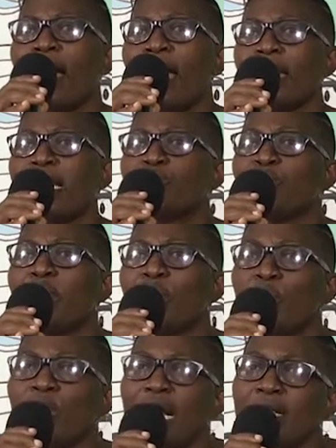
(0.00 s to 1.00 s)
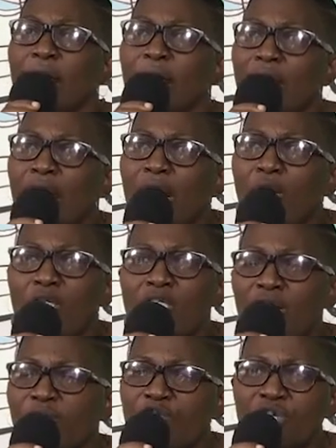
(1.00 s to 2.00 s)
and as we look at the miracles
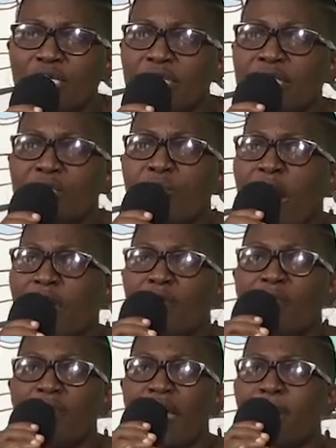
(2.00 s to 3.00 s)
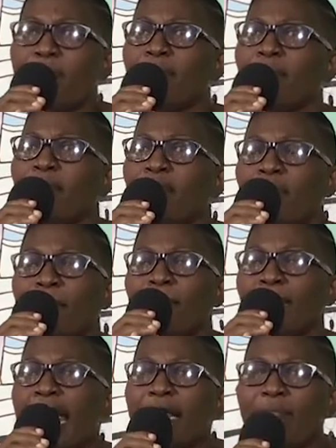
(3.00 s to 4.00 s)
of Jesus, one of them,
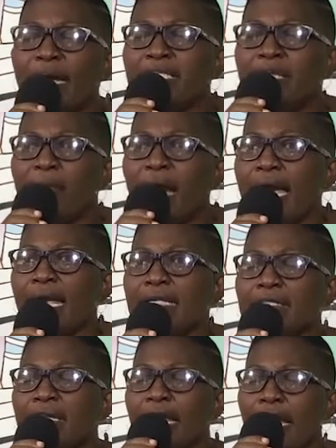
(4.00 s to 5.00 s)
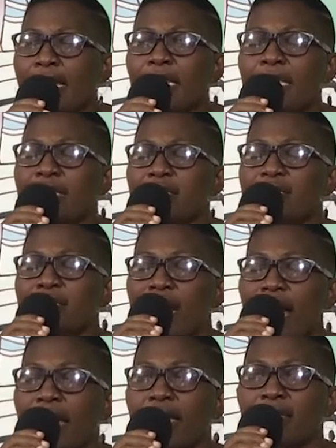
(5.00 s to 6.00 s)
blind Bartimaeus gaining his
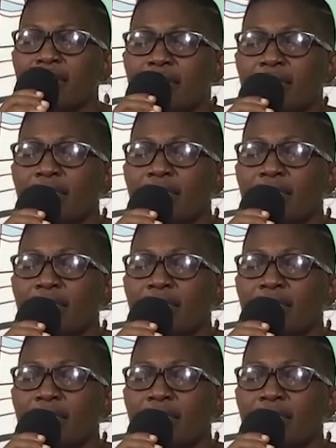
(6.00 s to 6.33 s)
sight.